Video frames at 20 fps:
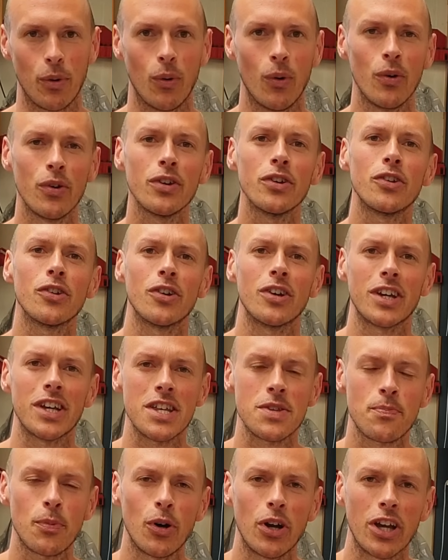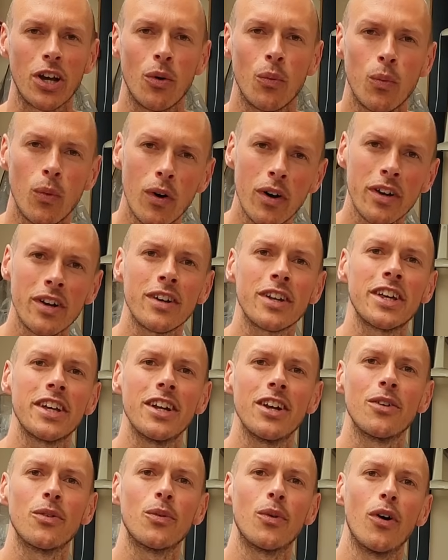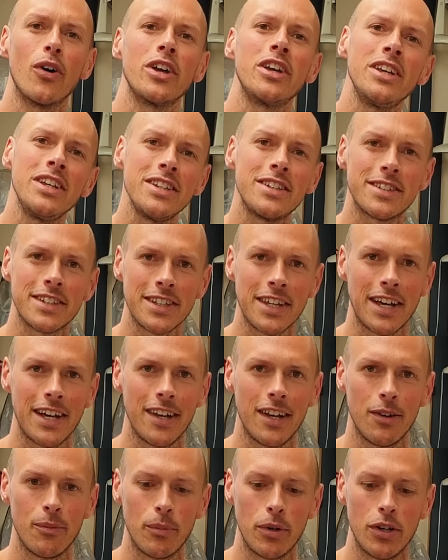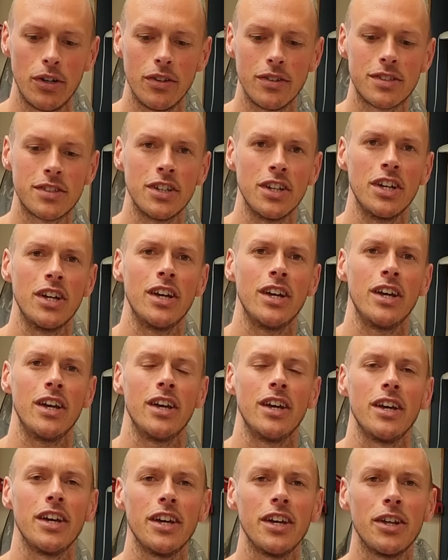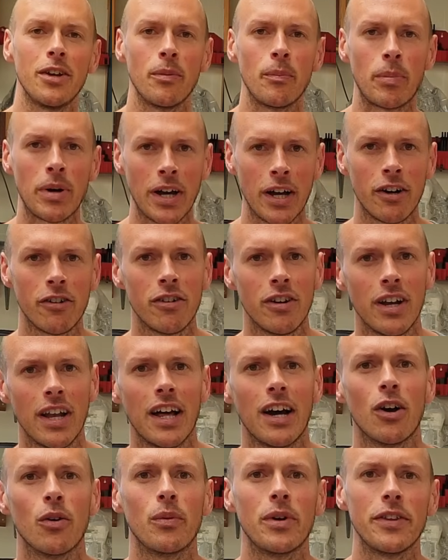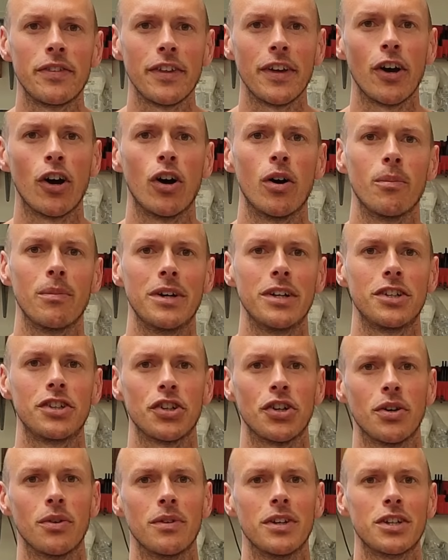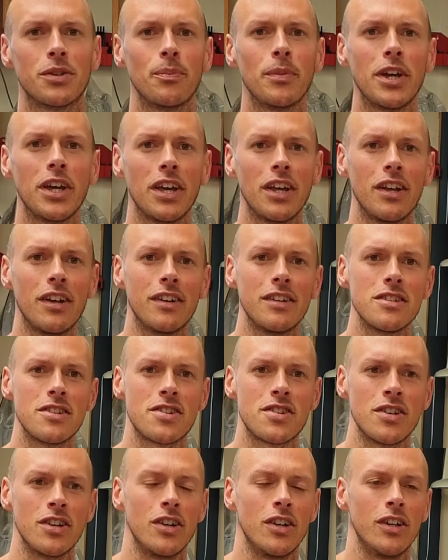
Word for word: All you're doing is putting a one kilowatt heating element in parallel with the armature, which means